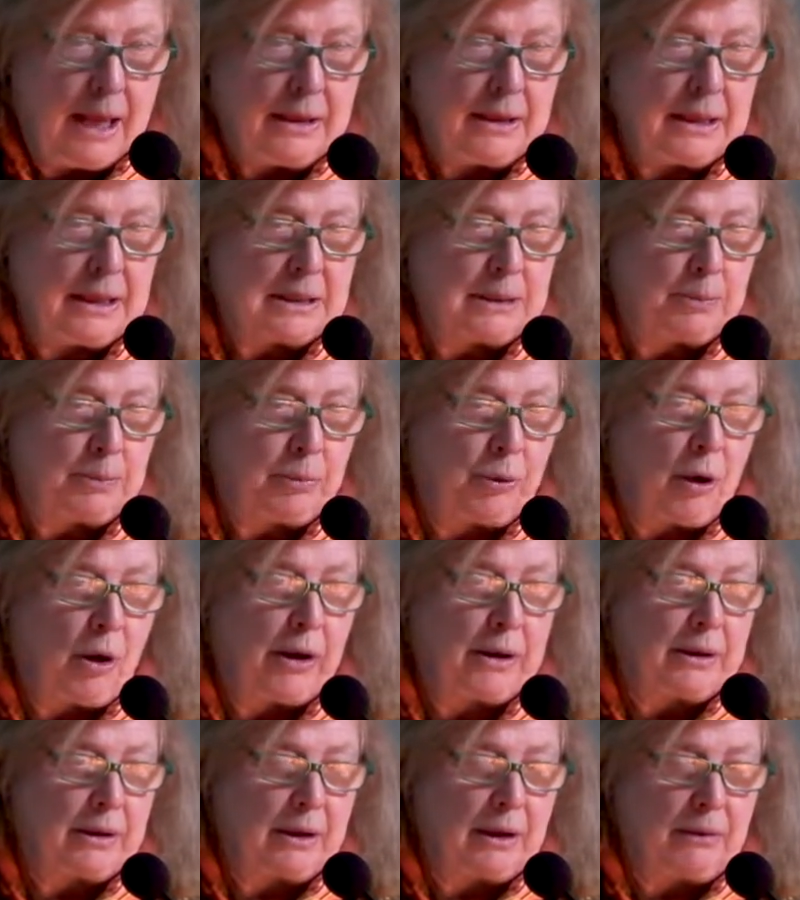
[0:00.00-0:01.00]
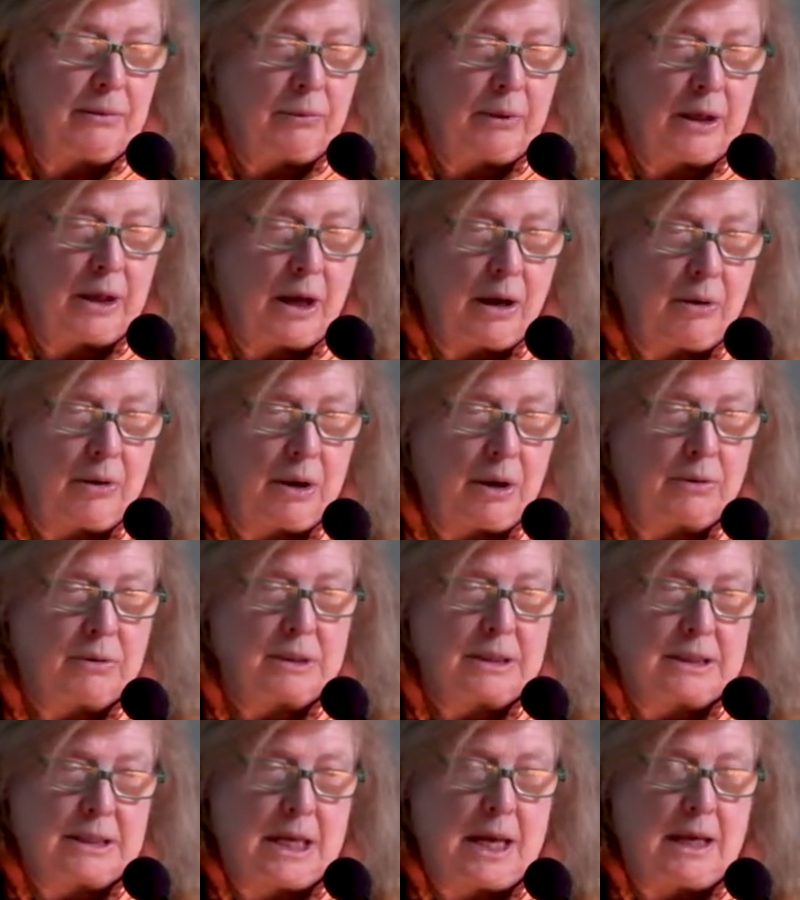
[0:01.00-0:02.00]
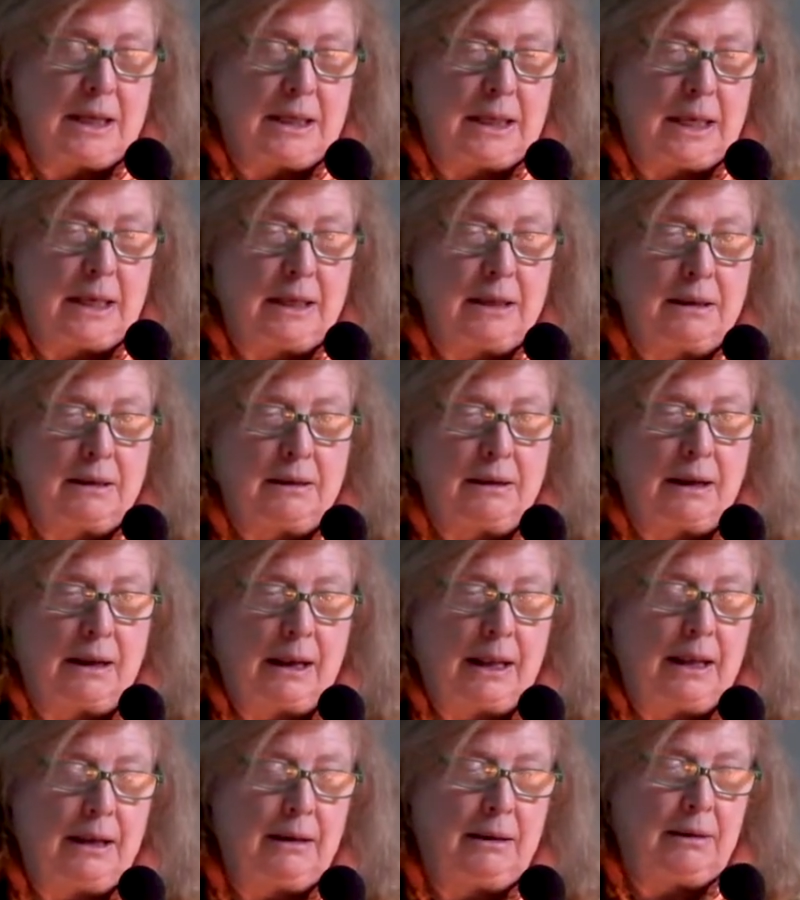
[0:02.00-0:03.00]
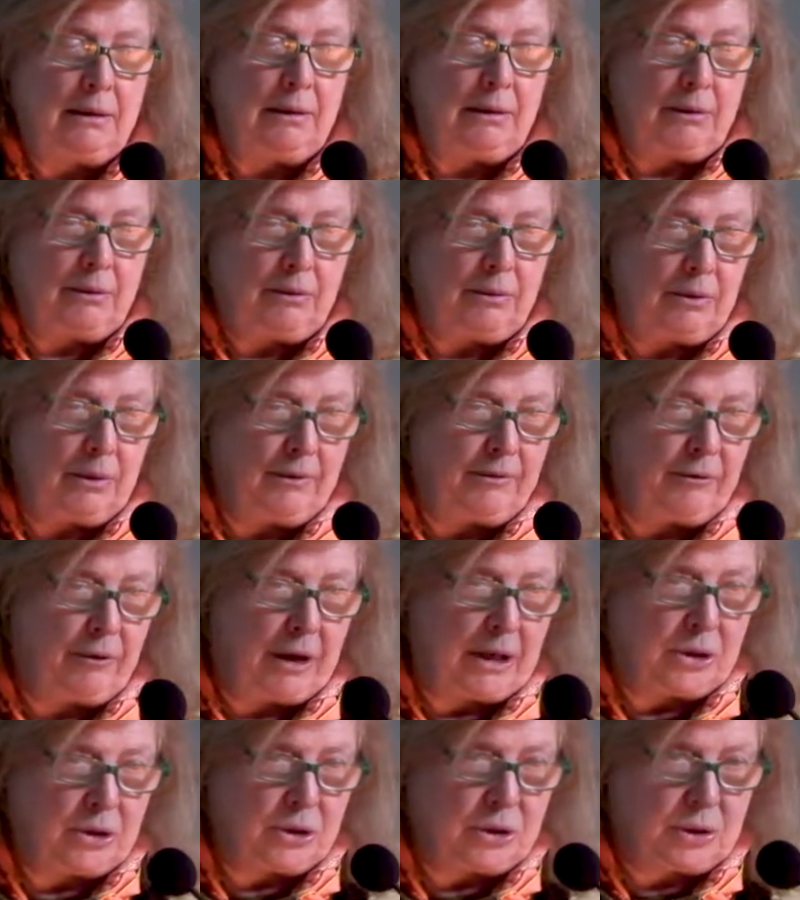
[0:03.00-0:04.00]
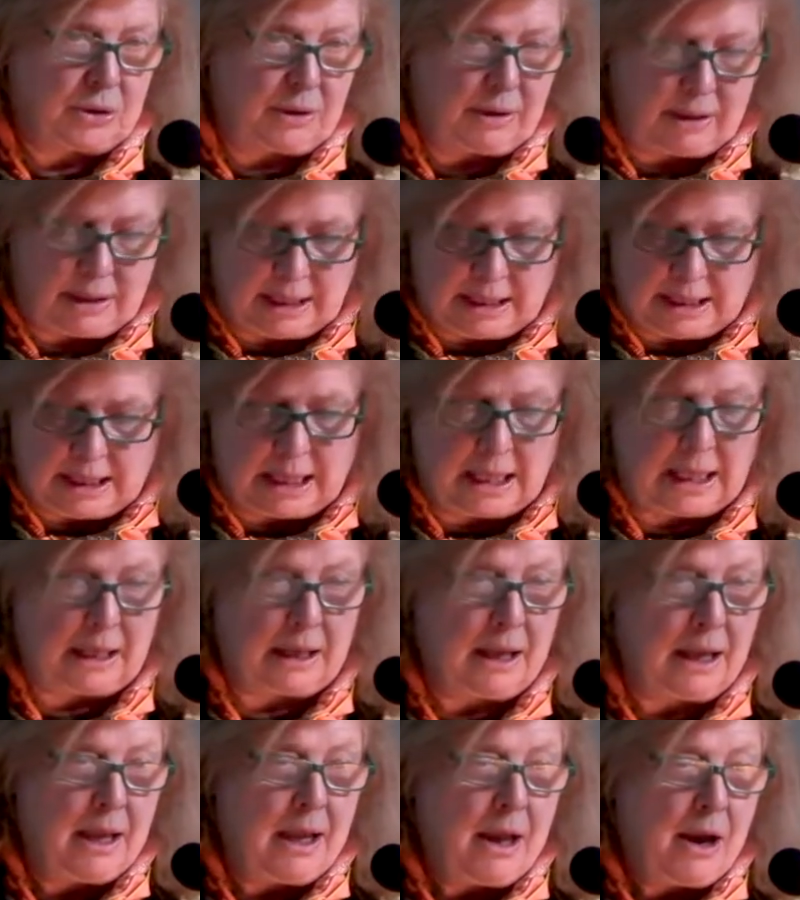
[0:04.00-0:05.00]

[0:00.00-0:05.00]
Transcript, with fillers: This brought Rococo design in into the French thinking